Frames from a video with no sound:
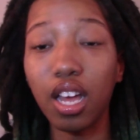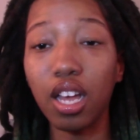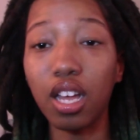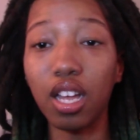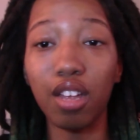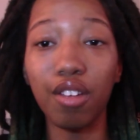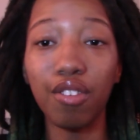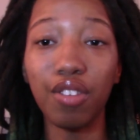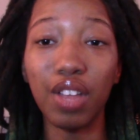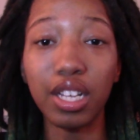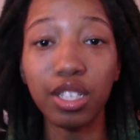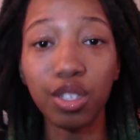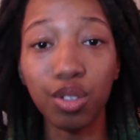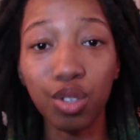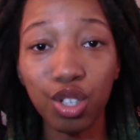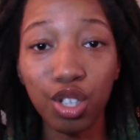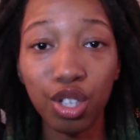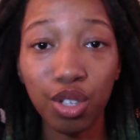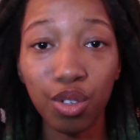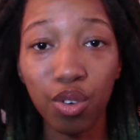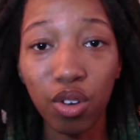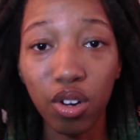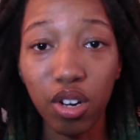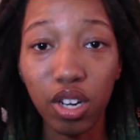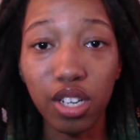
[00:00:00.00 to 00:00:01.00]
if that's what
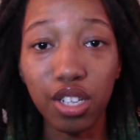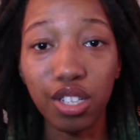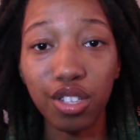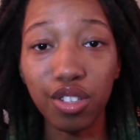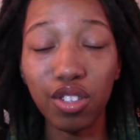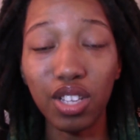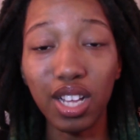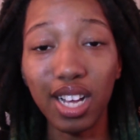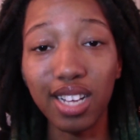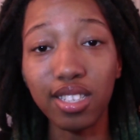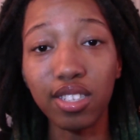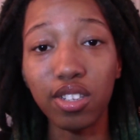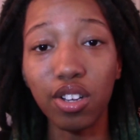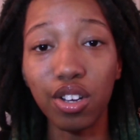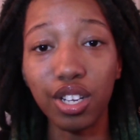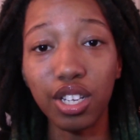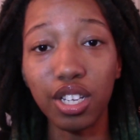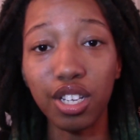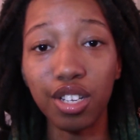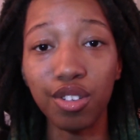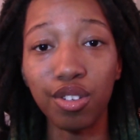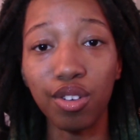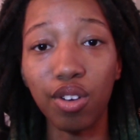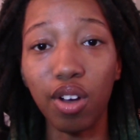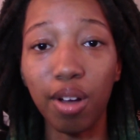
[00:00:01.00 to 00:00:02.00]
you want to do, that's on
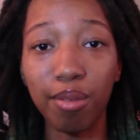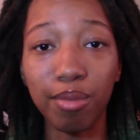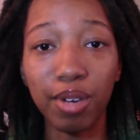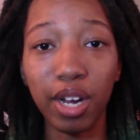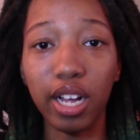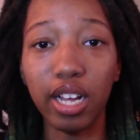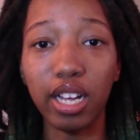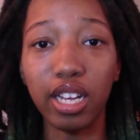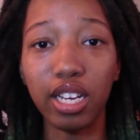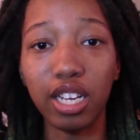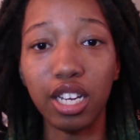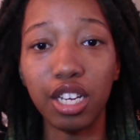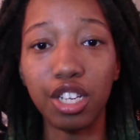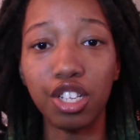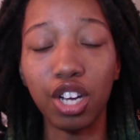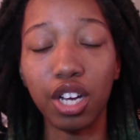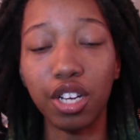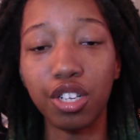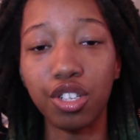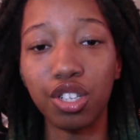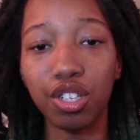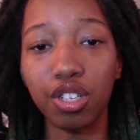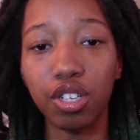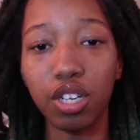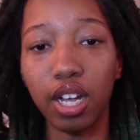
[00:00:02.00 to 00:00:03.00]
you. I'm not going to
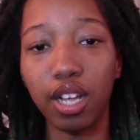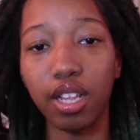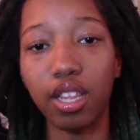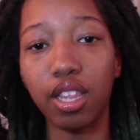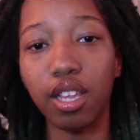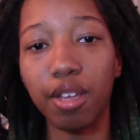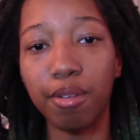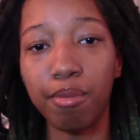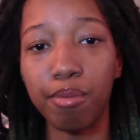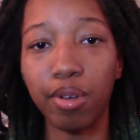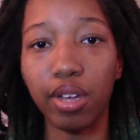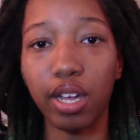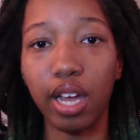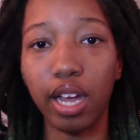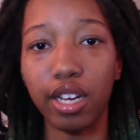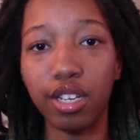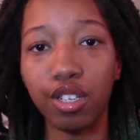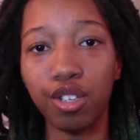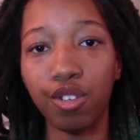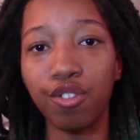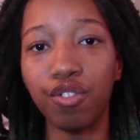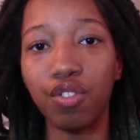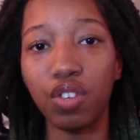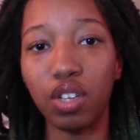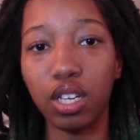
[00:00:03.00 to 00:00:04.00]
judge or nothing, but I
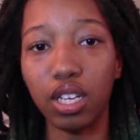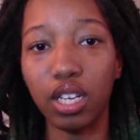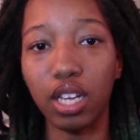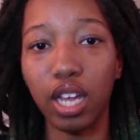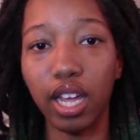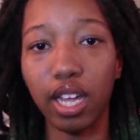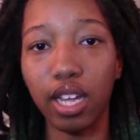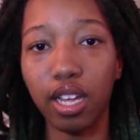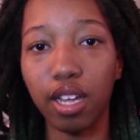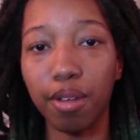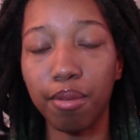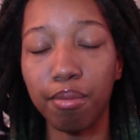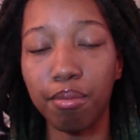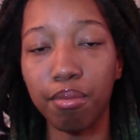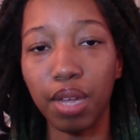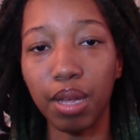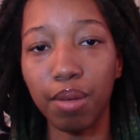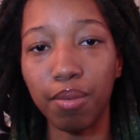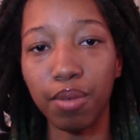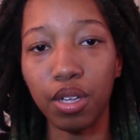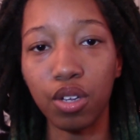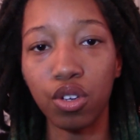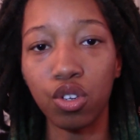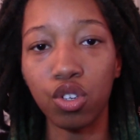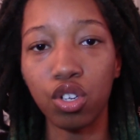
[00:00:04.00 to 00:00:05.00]
do feel like
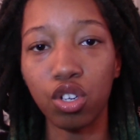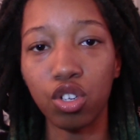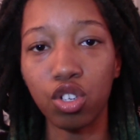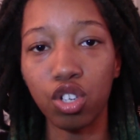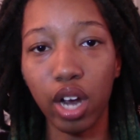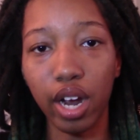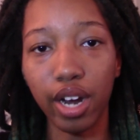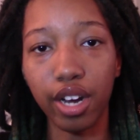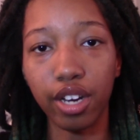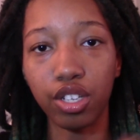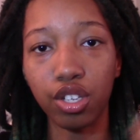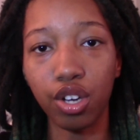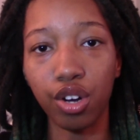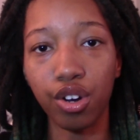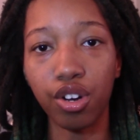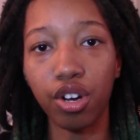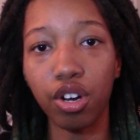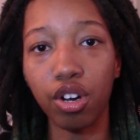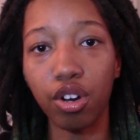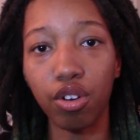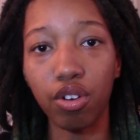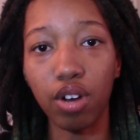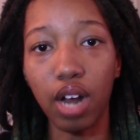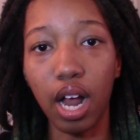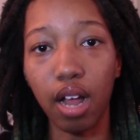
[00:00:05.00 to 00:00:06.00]
maybe you should try to turn
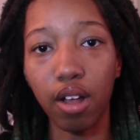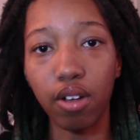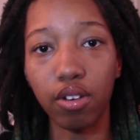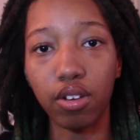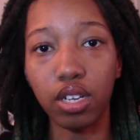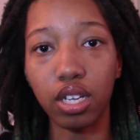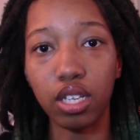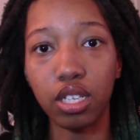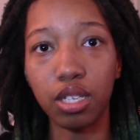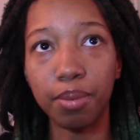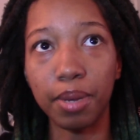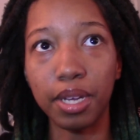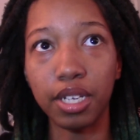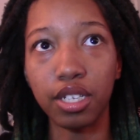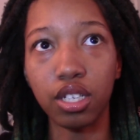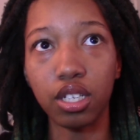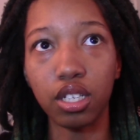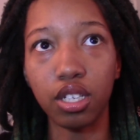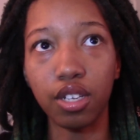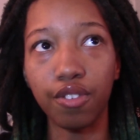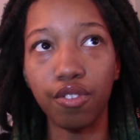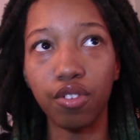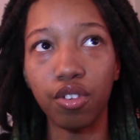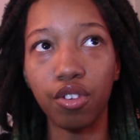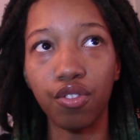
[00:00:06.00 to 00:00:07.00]
it around,
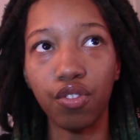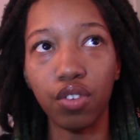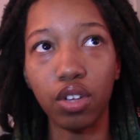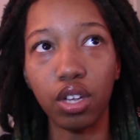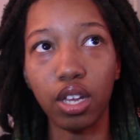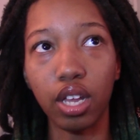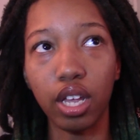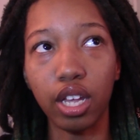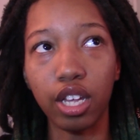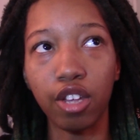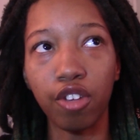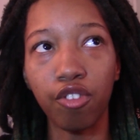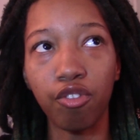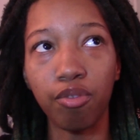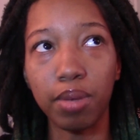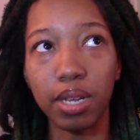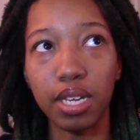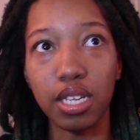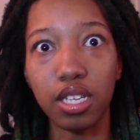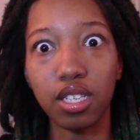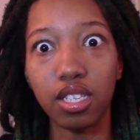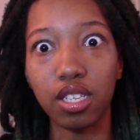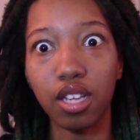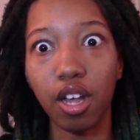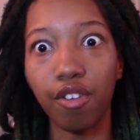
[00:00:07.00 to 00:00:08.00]
especially if you feel like you've
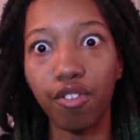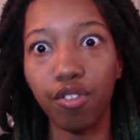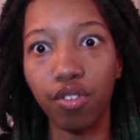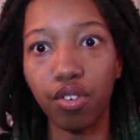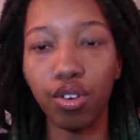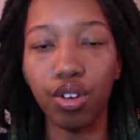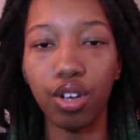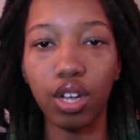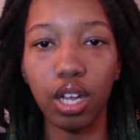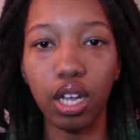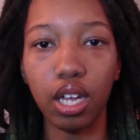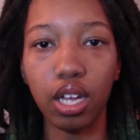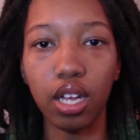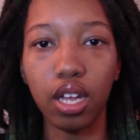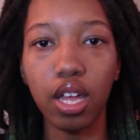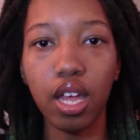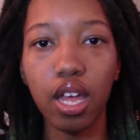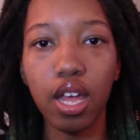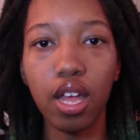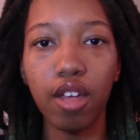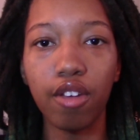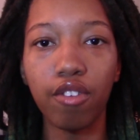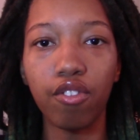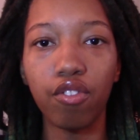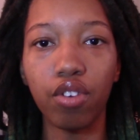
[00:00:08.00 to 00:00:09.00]
been suffering
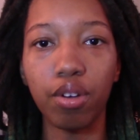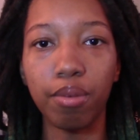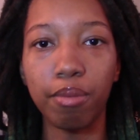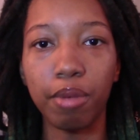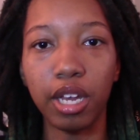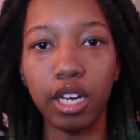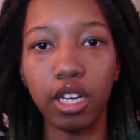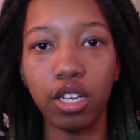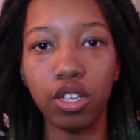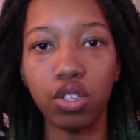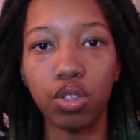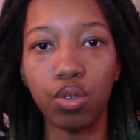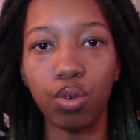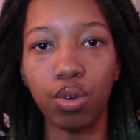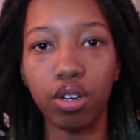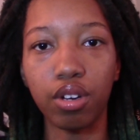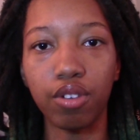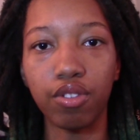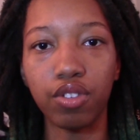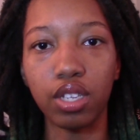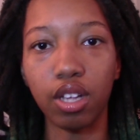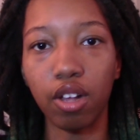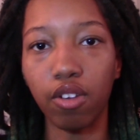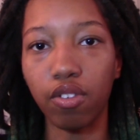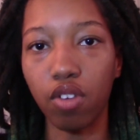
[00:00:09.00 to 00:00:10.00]
from any sort of
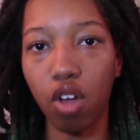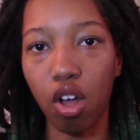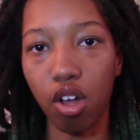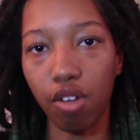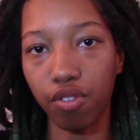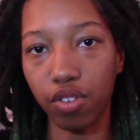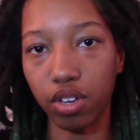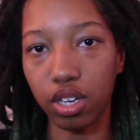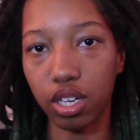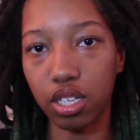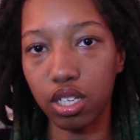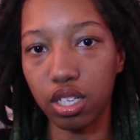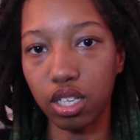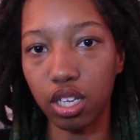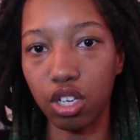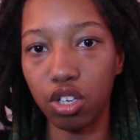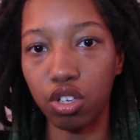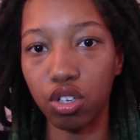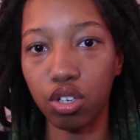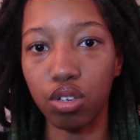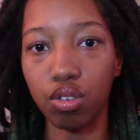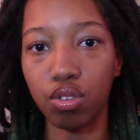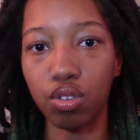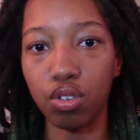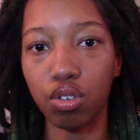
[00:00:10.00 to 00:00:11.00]
self-confidence
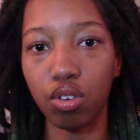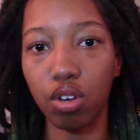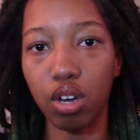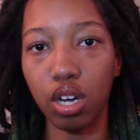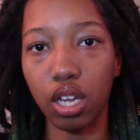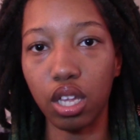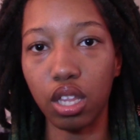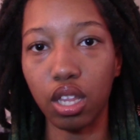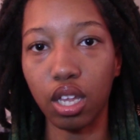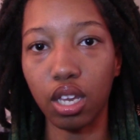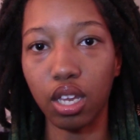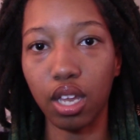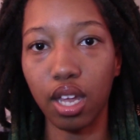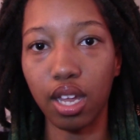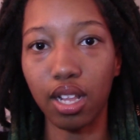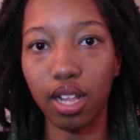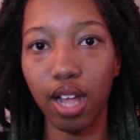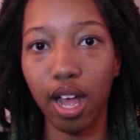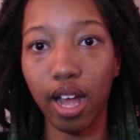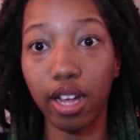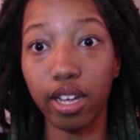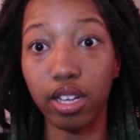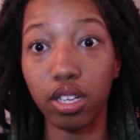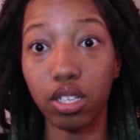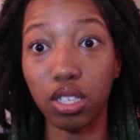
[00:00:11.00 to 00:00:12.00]
issues or anything like
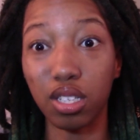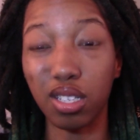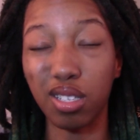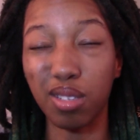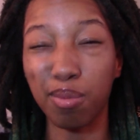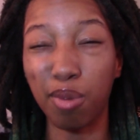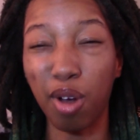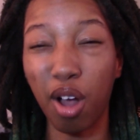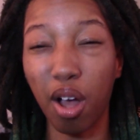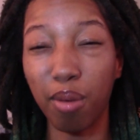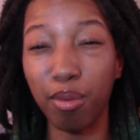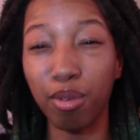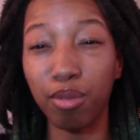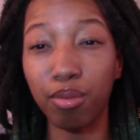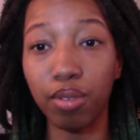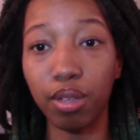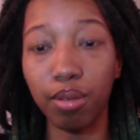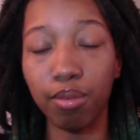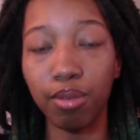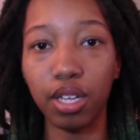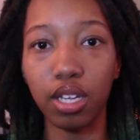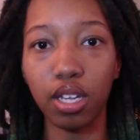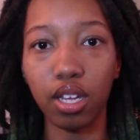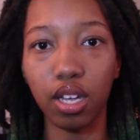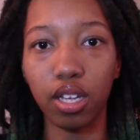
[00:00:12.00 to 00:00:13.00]
that, because it's probably
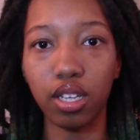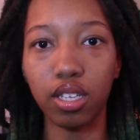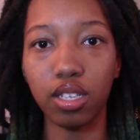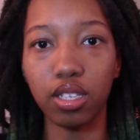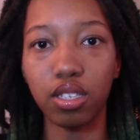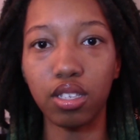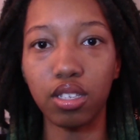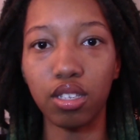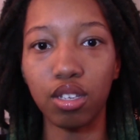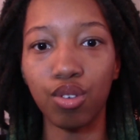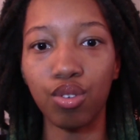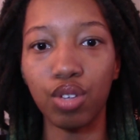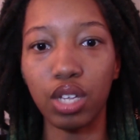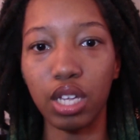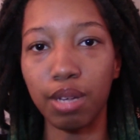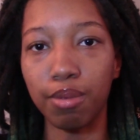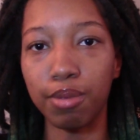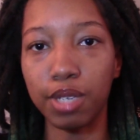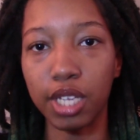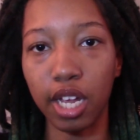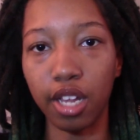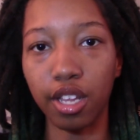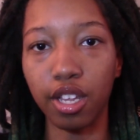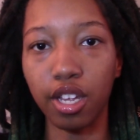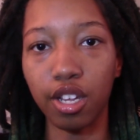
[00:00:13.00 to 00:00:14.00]
because you keep
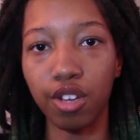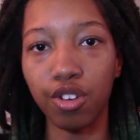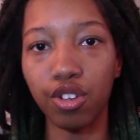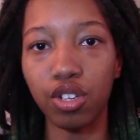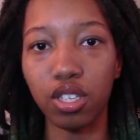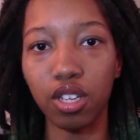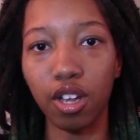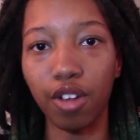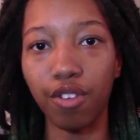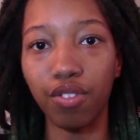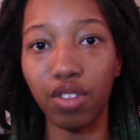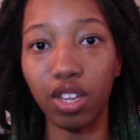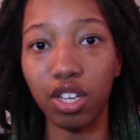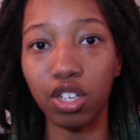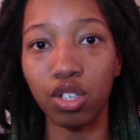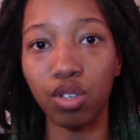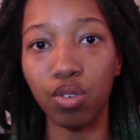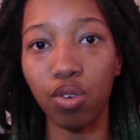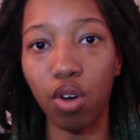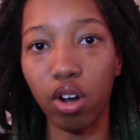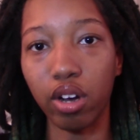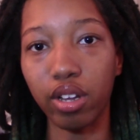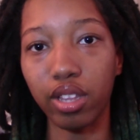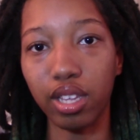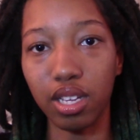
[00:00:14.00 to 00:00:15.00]
telling yourself that
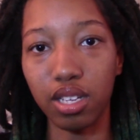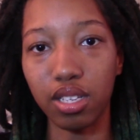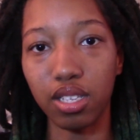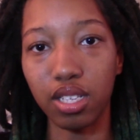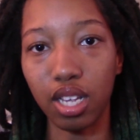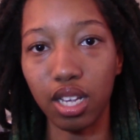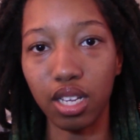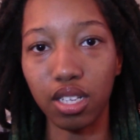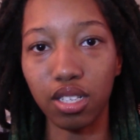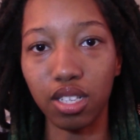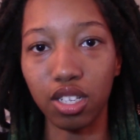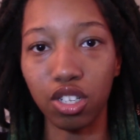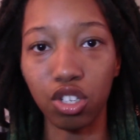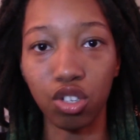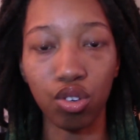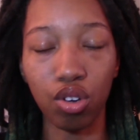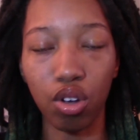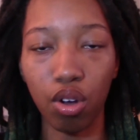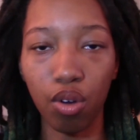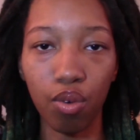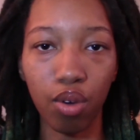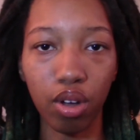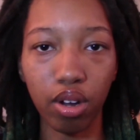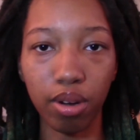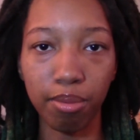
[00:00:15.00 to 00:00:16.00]
you are these things that you
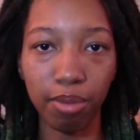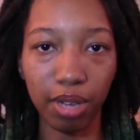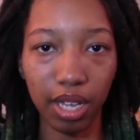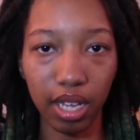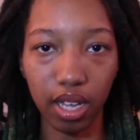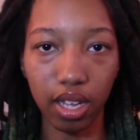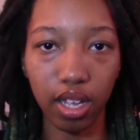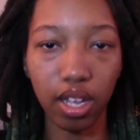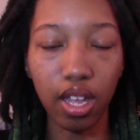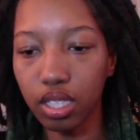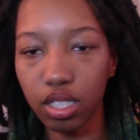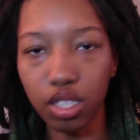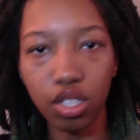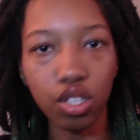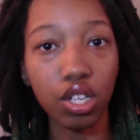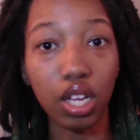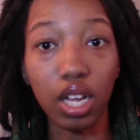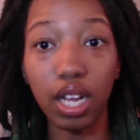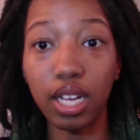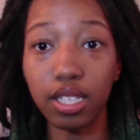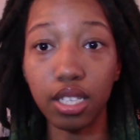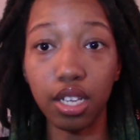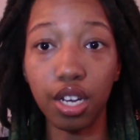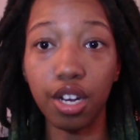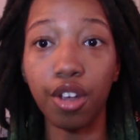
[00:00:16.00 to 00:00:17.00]
don't want to be. So
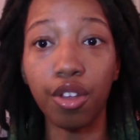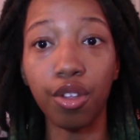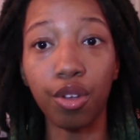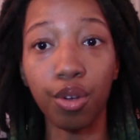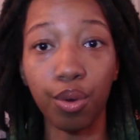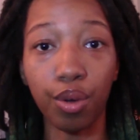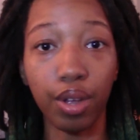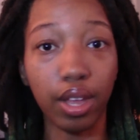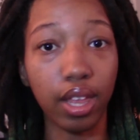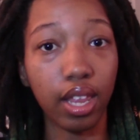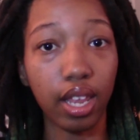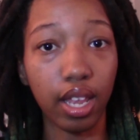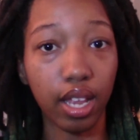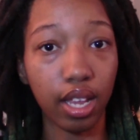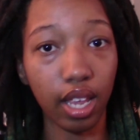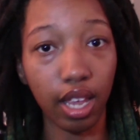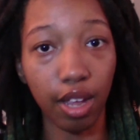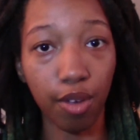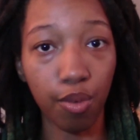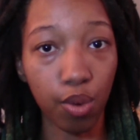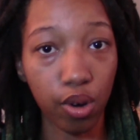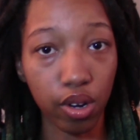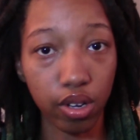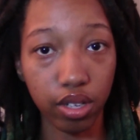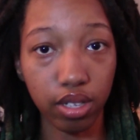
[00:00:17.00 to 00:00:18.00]
that's another way that,
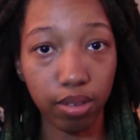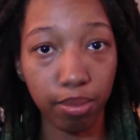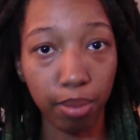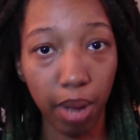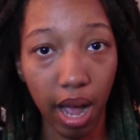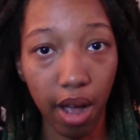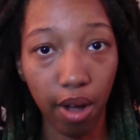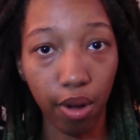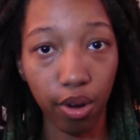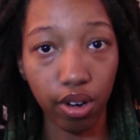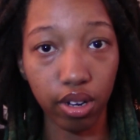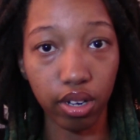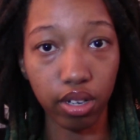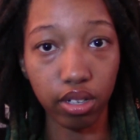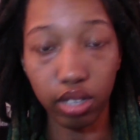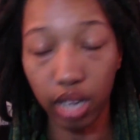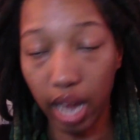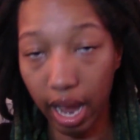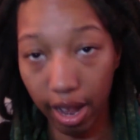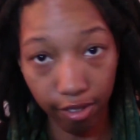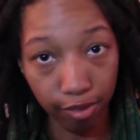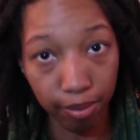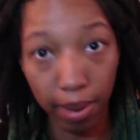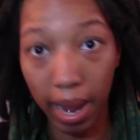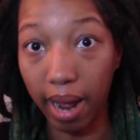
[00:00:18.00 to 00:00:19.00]
like, words of power
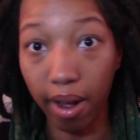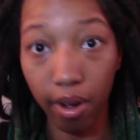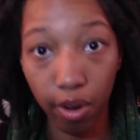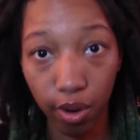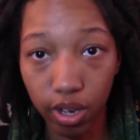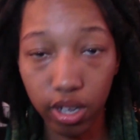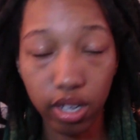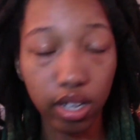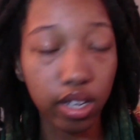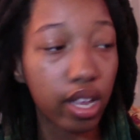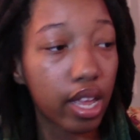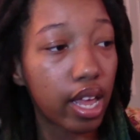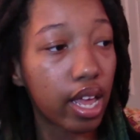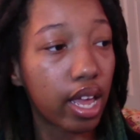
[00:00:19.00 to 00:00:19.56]
have power.